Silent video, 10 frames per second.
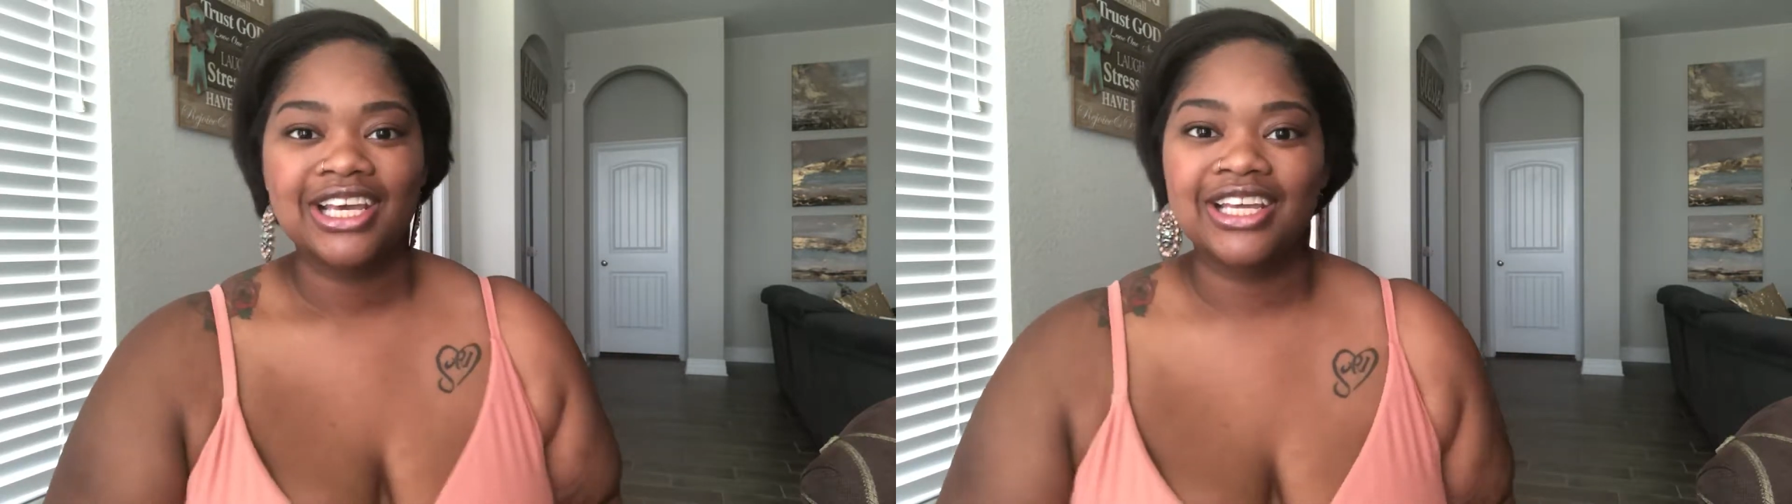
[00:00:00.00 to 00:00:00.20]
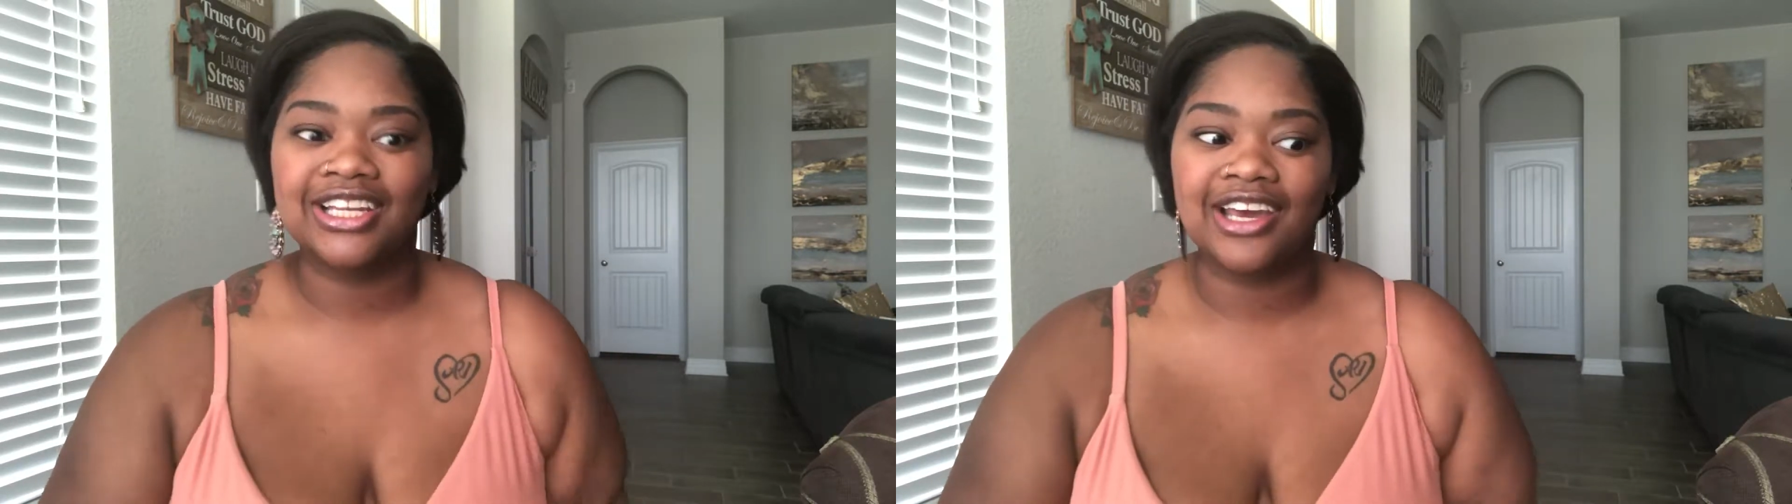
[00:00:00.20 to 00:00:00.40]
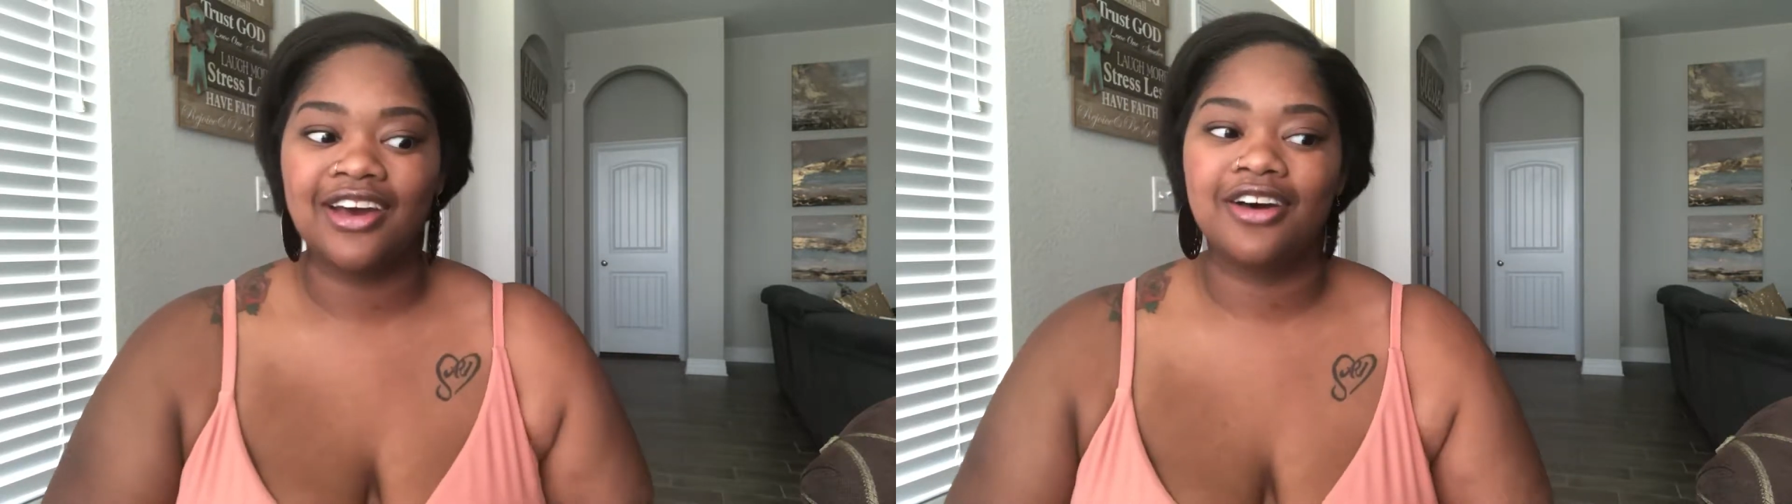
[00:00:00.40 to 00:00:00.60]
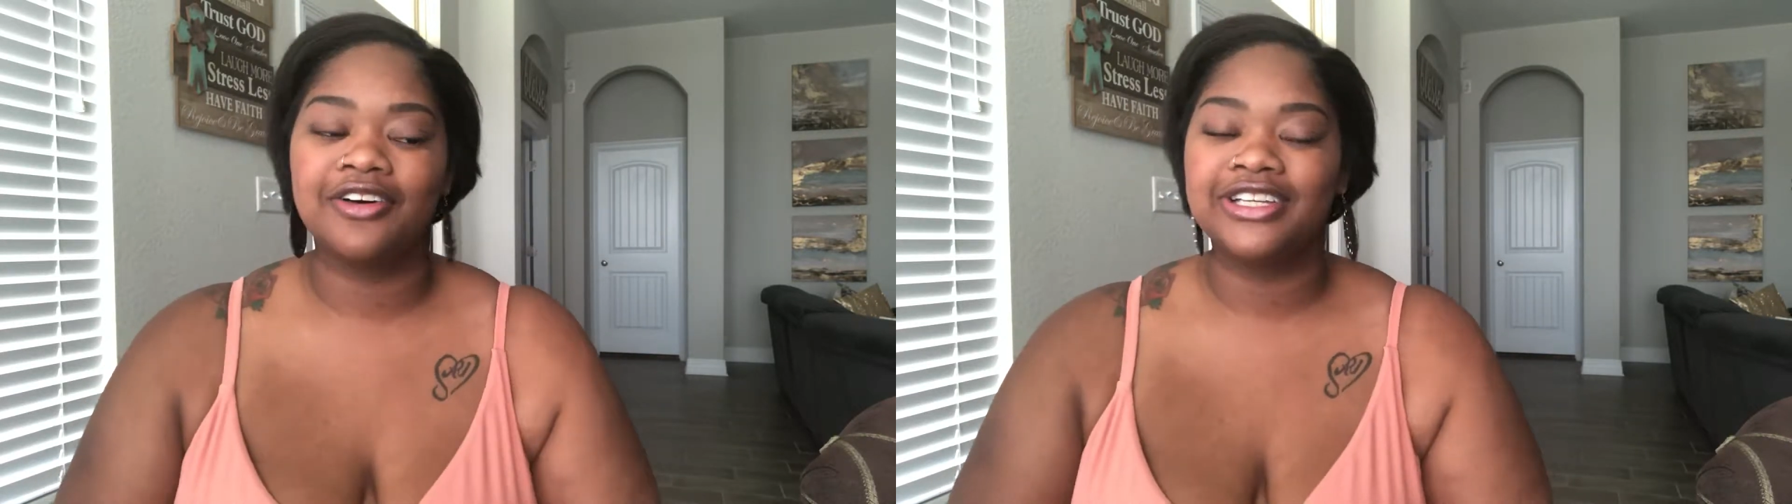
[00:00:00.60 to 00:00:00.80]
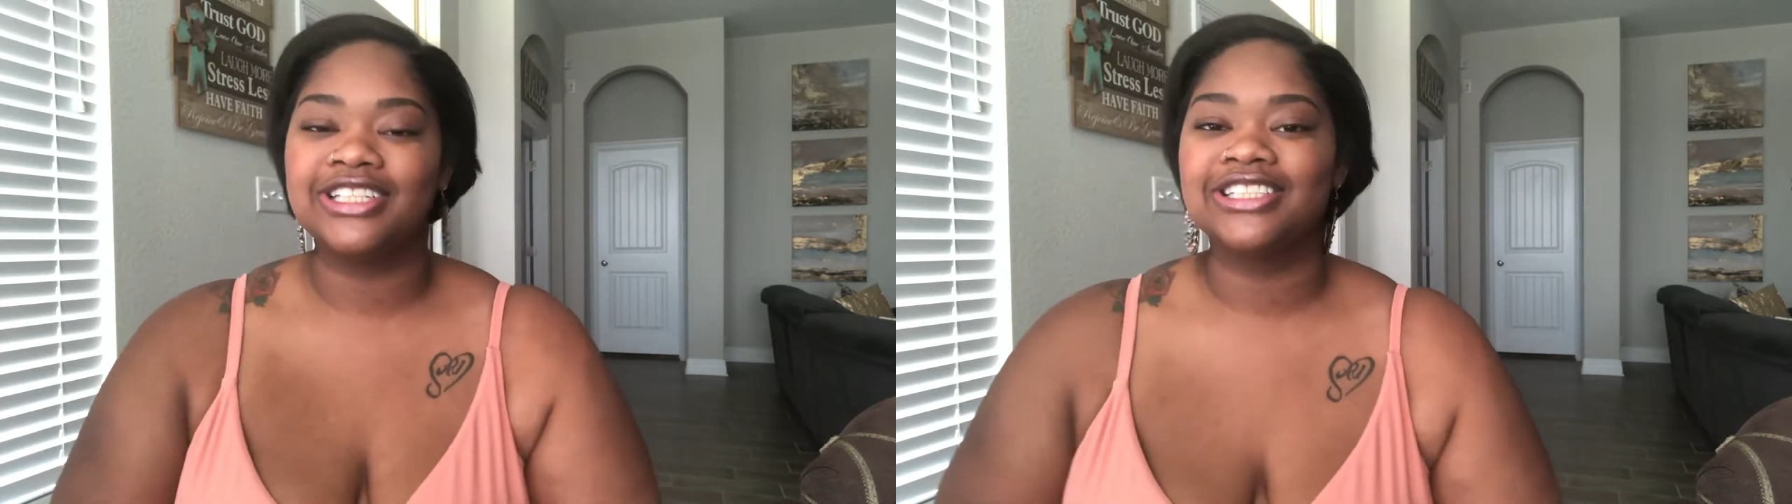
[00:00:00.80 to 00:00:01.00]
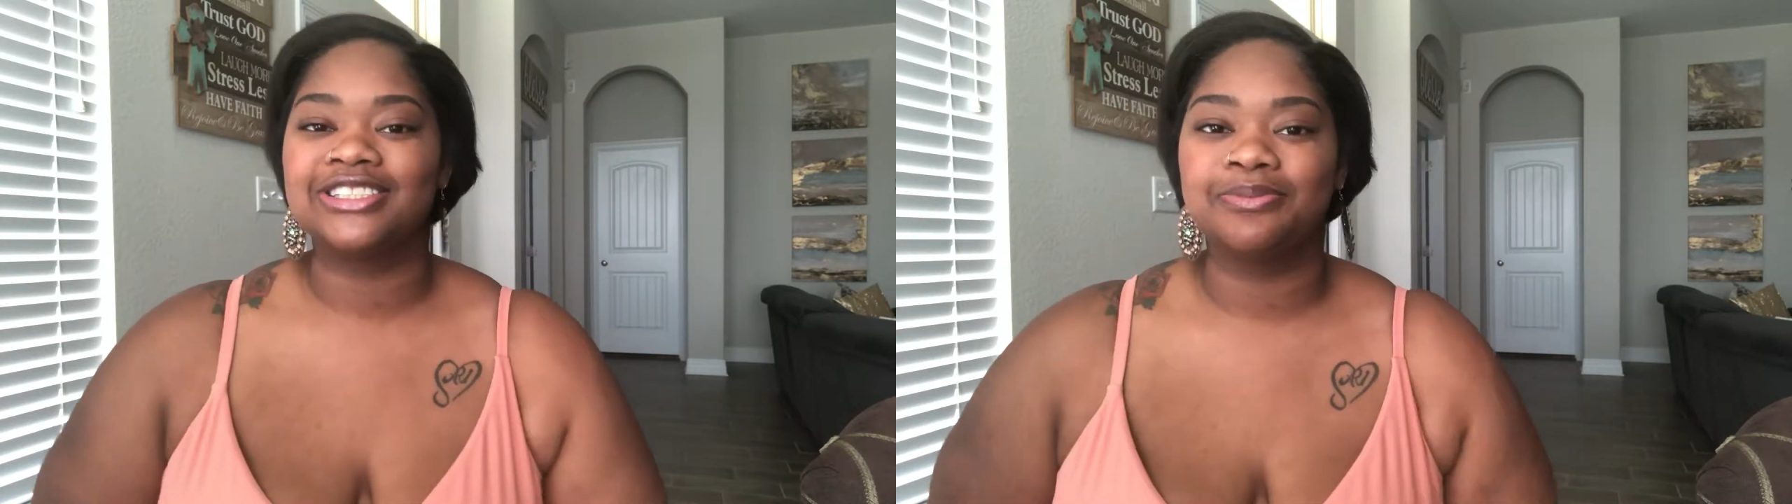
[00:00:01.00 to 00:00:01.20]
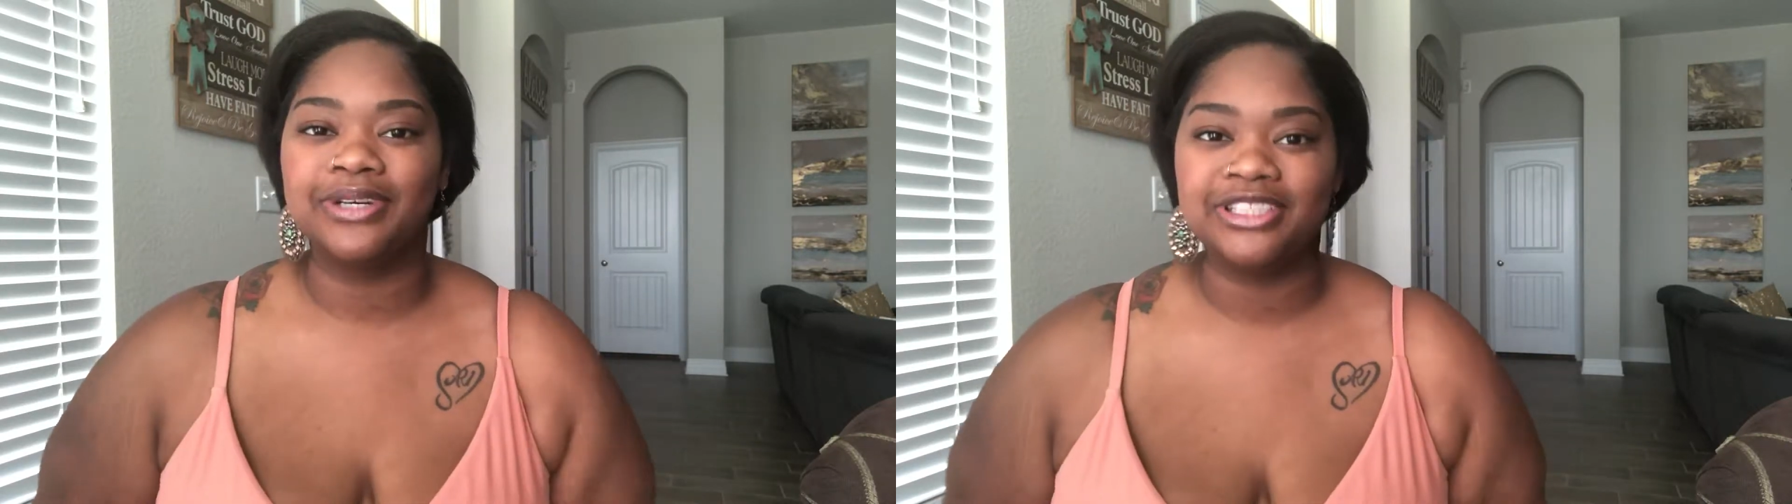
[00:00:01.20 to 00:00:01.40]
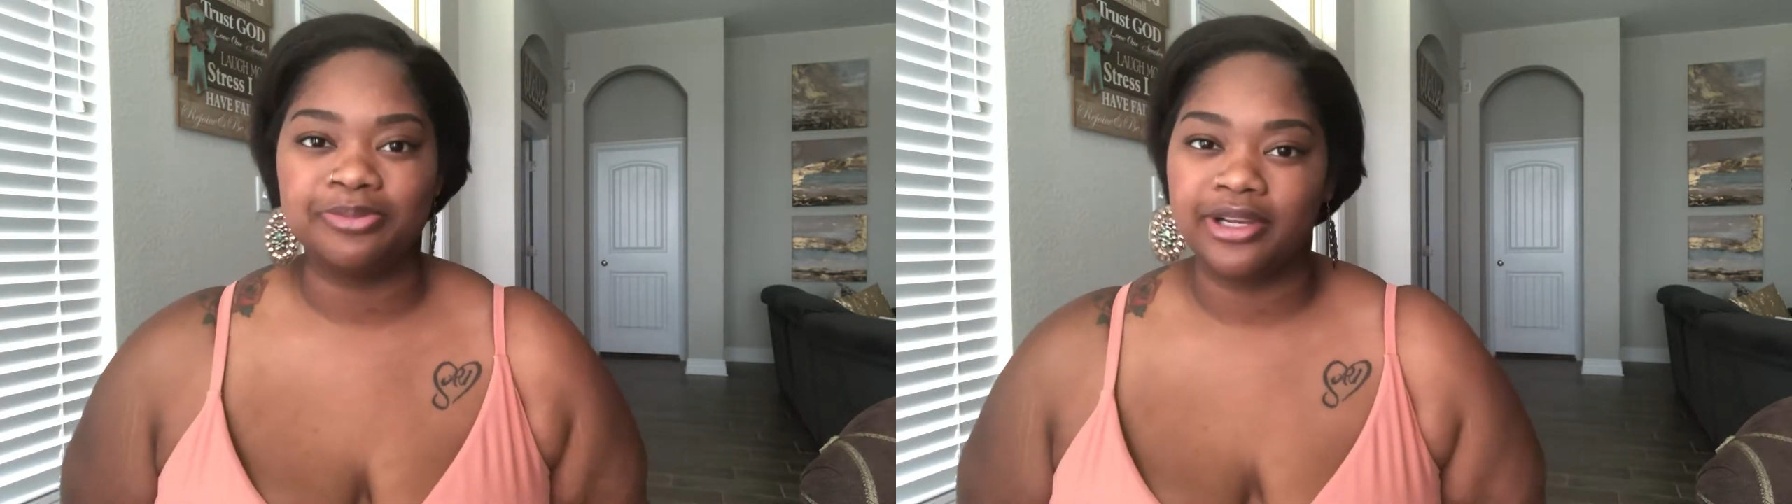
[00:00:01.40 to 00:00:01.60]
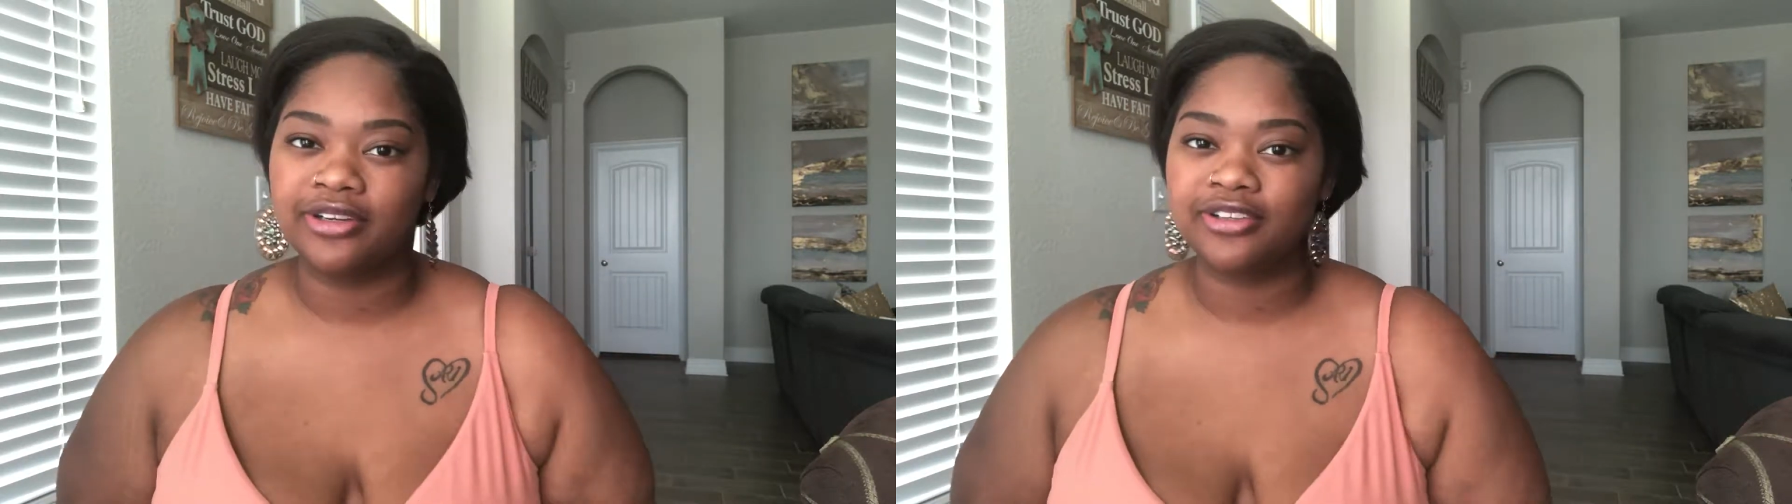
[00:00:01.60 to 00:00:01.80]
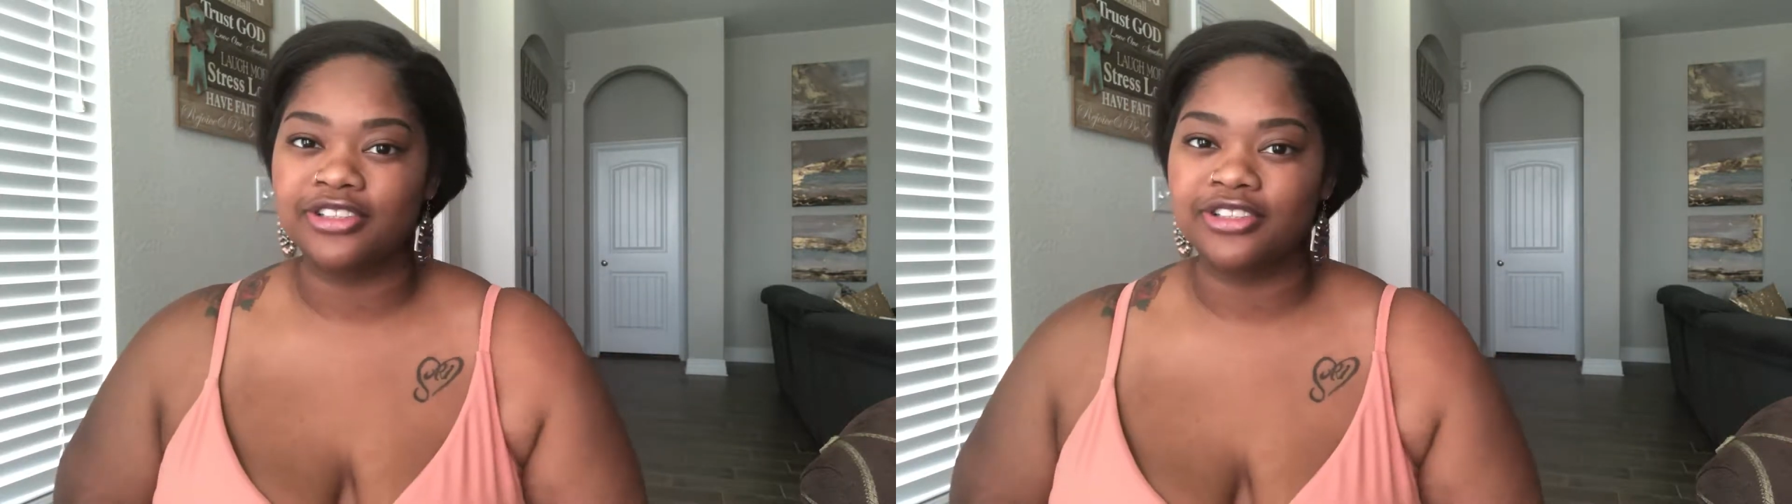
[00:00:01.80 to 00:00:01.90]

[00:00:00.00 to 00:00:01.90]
now it is much better.